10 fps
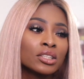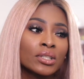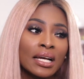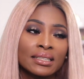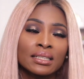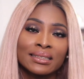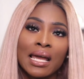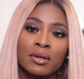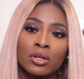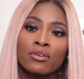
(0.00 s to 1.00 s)
Try the second
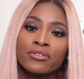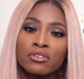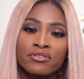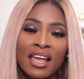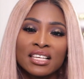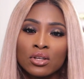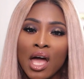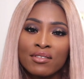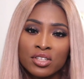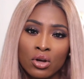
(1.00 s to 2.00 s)
time, you know, full face,
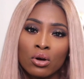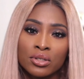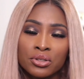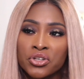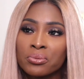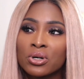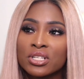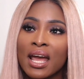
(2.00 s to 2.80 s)
not having to contour too much.